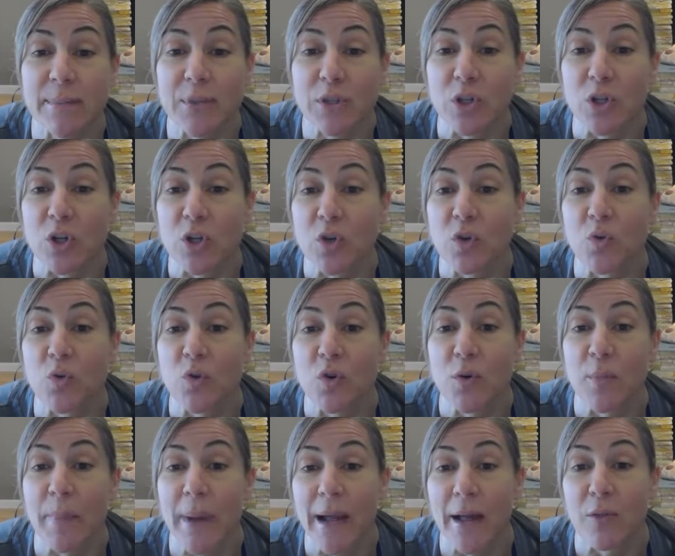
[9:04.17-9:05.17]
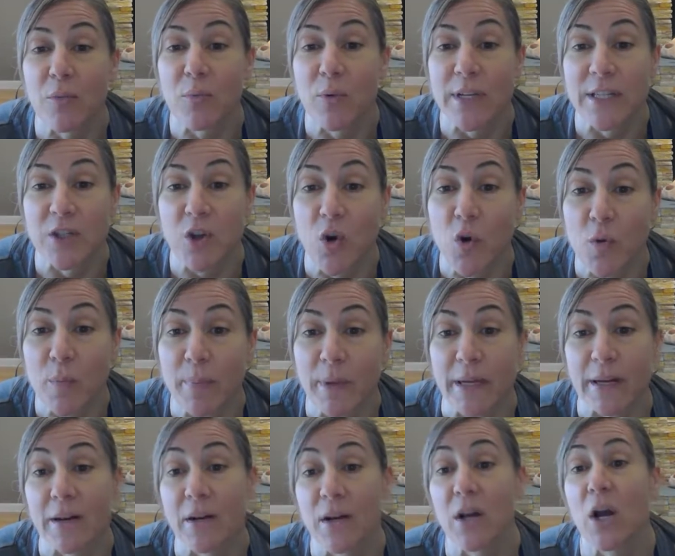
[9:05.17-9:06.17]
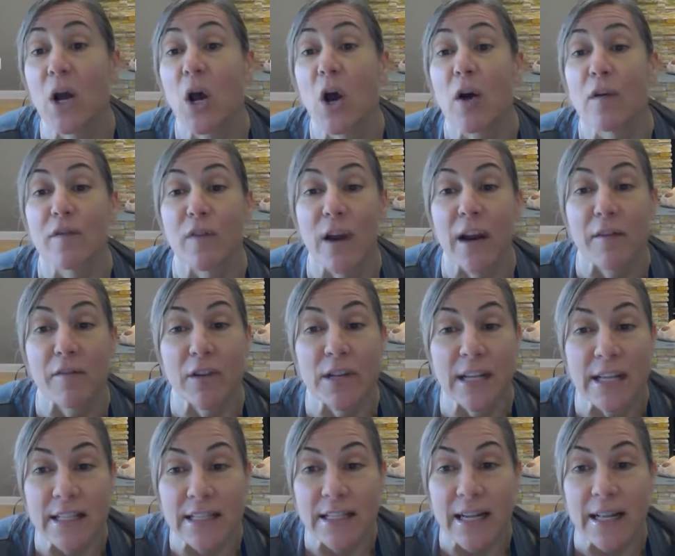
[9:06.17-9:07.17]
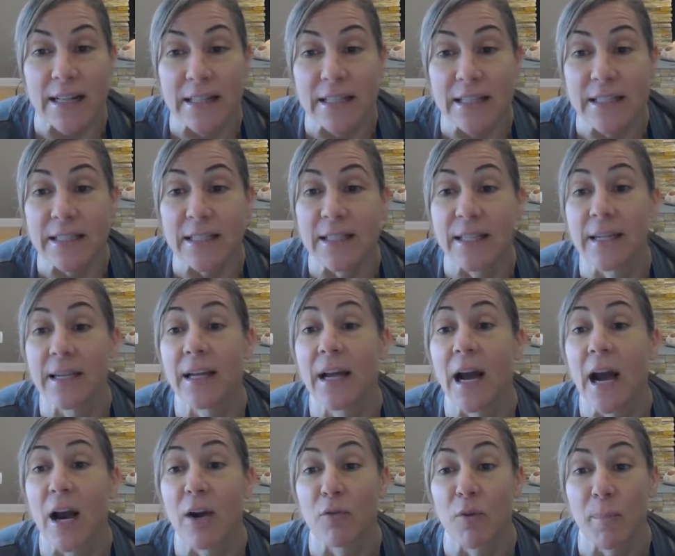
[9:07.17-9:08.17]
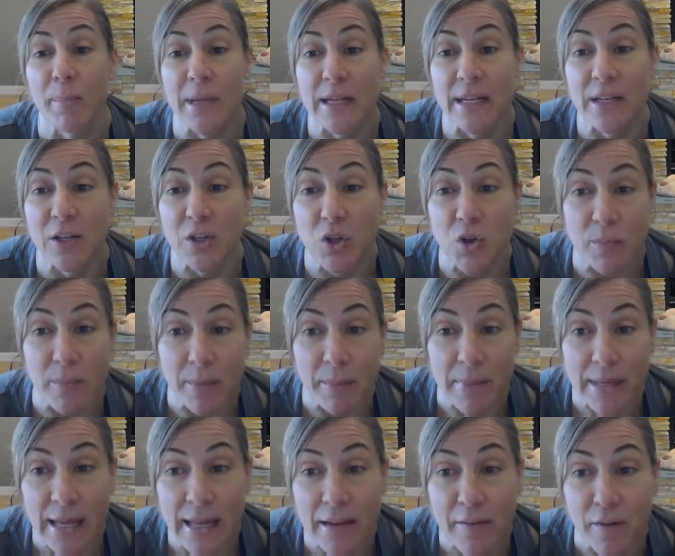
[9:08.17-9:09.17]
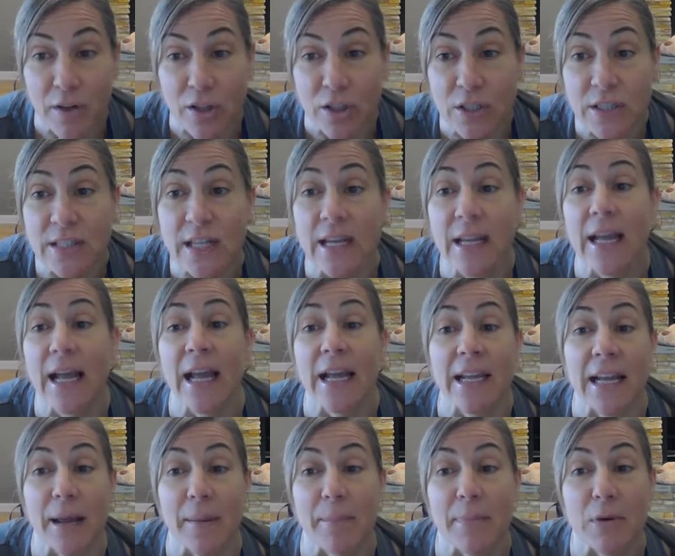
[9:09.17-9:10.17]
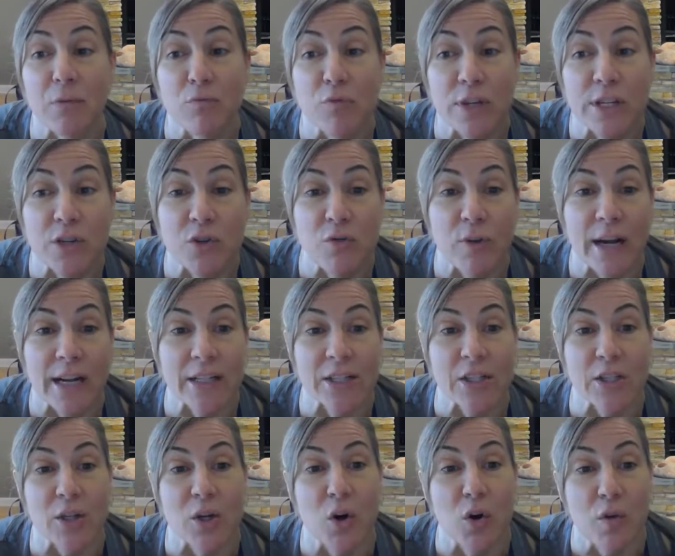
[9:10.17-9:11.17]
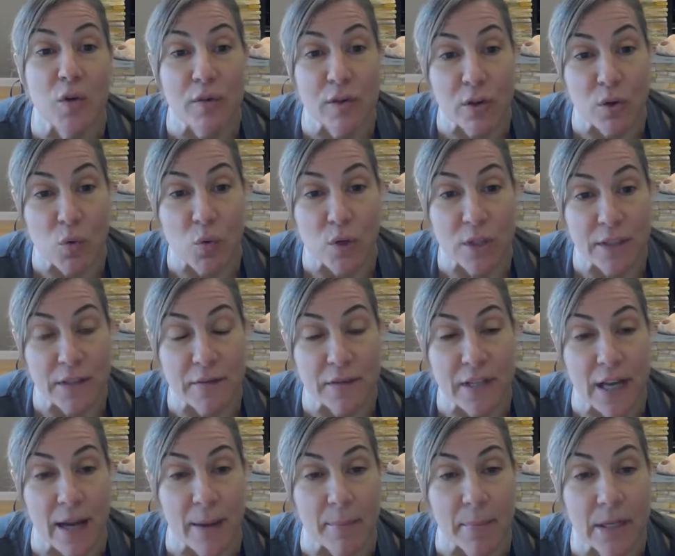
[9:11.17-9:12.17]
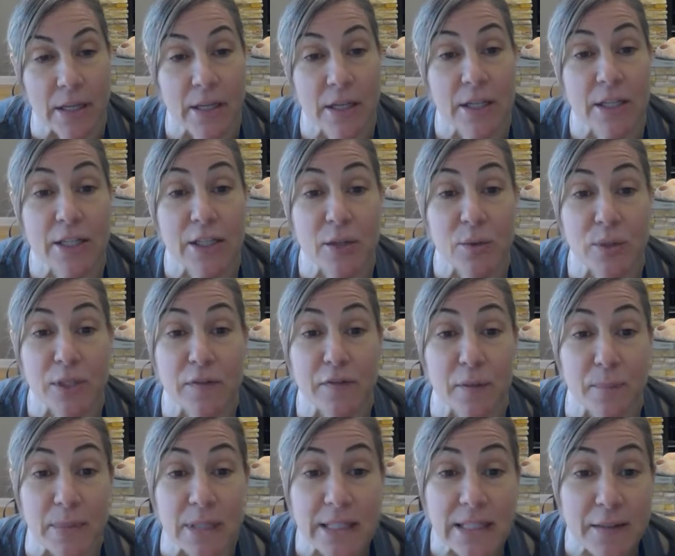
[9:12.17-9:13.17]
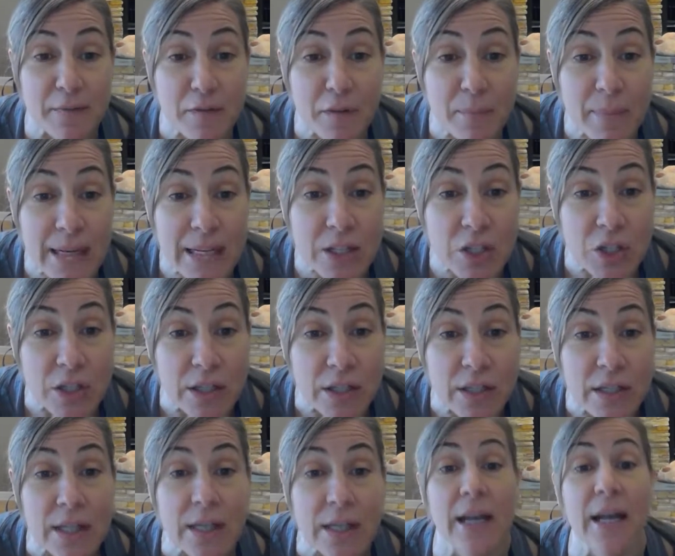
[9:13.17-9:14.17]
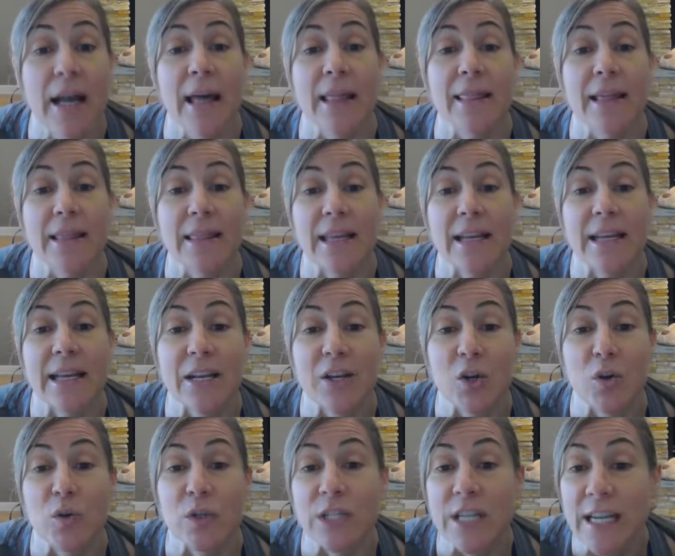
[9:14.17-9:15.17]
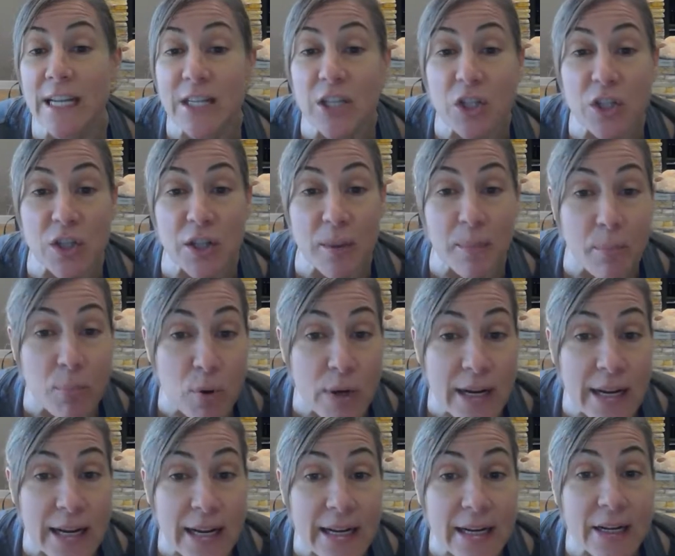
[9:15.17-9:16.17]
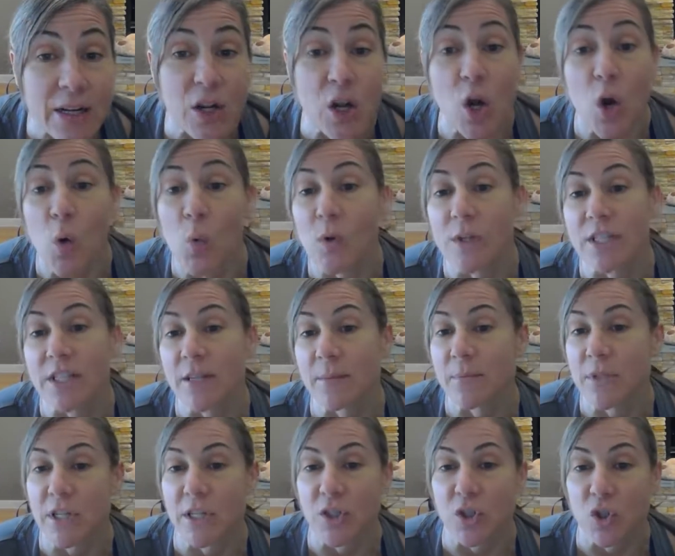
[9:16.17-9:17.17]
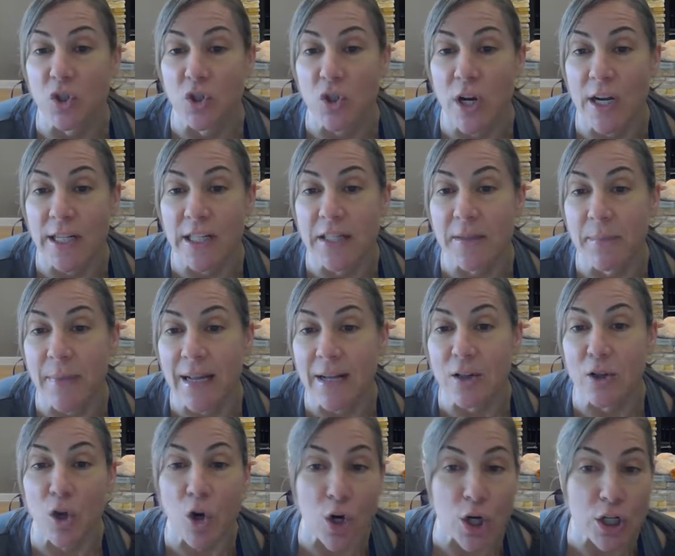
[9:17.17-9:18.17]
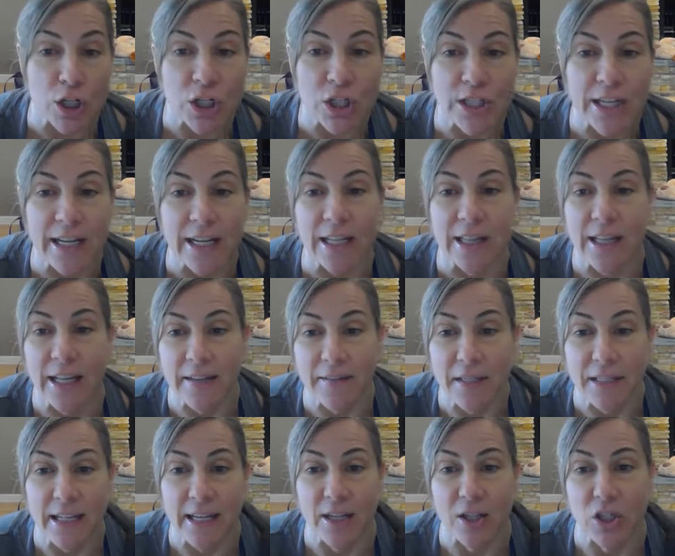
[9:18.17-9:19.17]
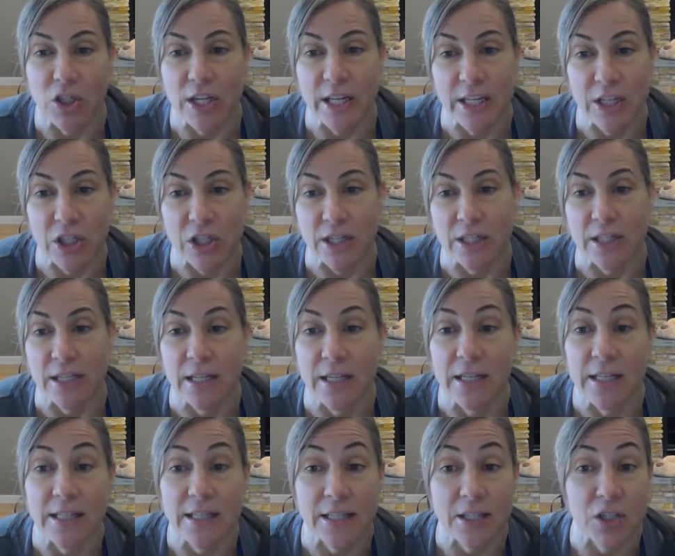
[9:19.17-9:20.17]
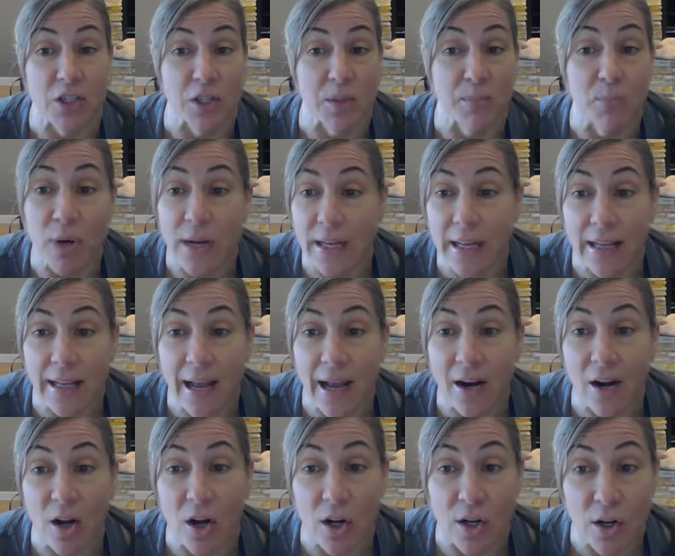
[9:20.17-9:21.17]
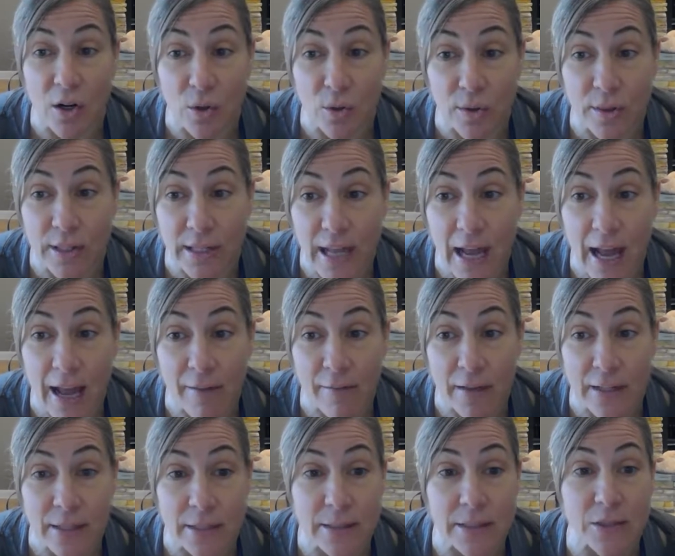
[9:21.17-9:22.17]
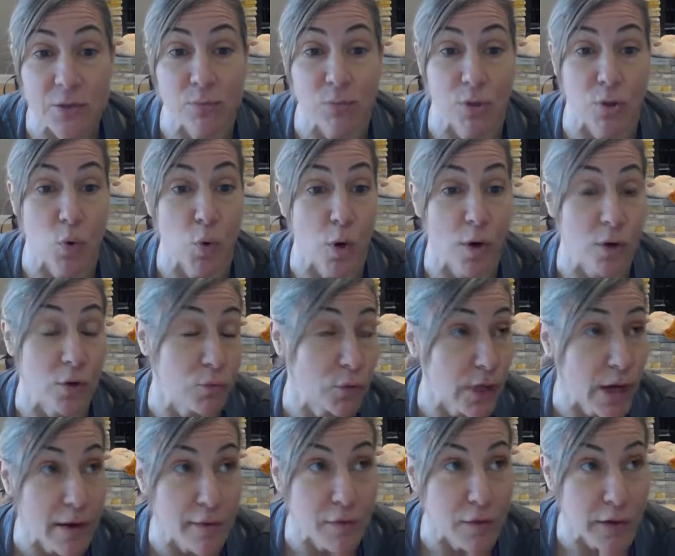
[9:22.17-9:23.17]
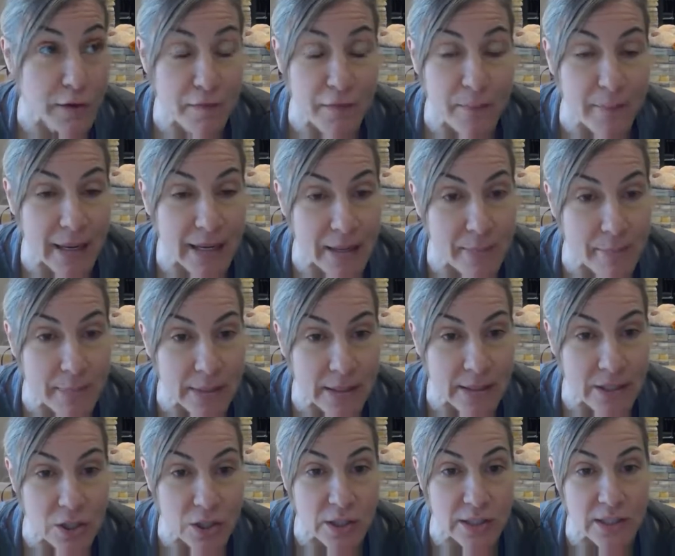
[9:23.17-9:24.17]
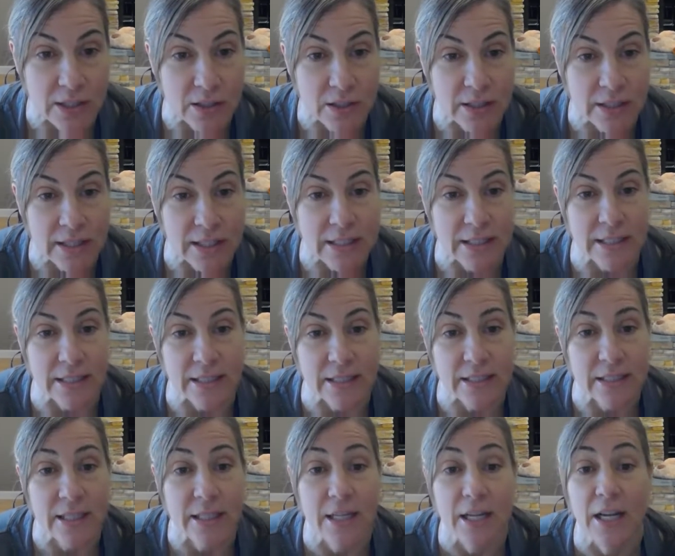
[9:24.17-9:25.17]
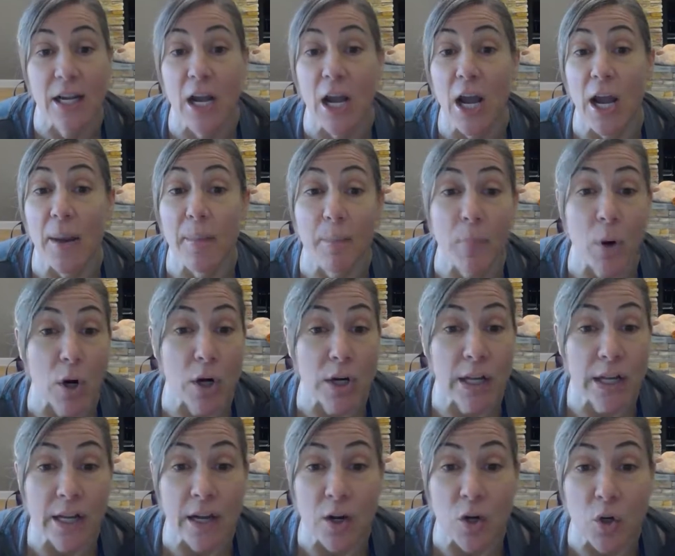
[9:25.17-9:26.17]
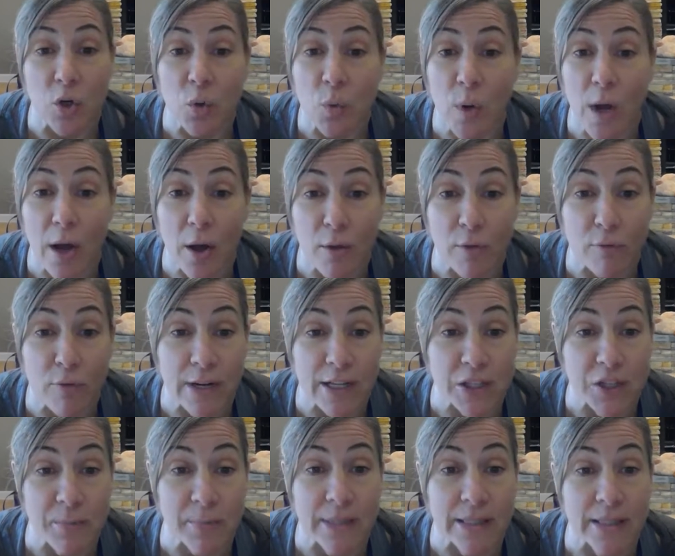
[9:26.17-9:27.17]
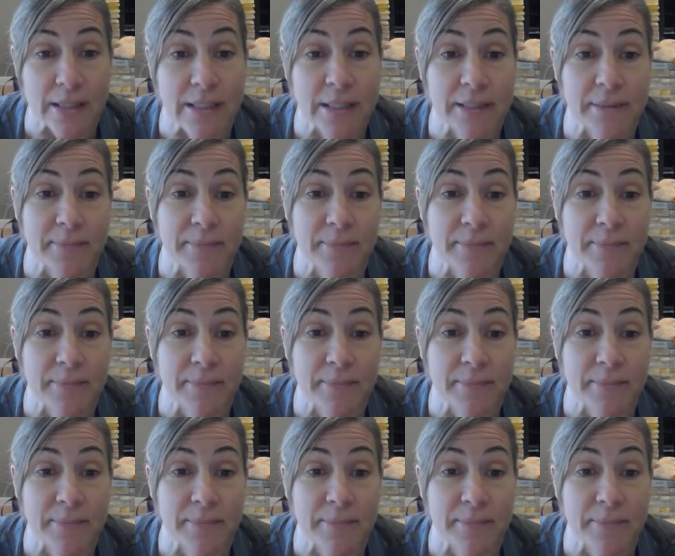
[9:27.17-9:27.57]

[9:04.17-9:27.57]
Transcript: certain neural pathways open for everyday sense, our repeated human behaviors, can be redirected over the course of time. So it's from this information that they can note changes in the brain when subjects are trying to make large scale lifestyle changes, such as breaking out of unhealthy habits, recovering from any mental illnesses, embarking on new health regimens.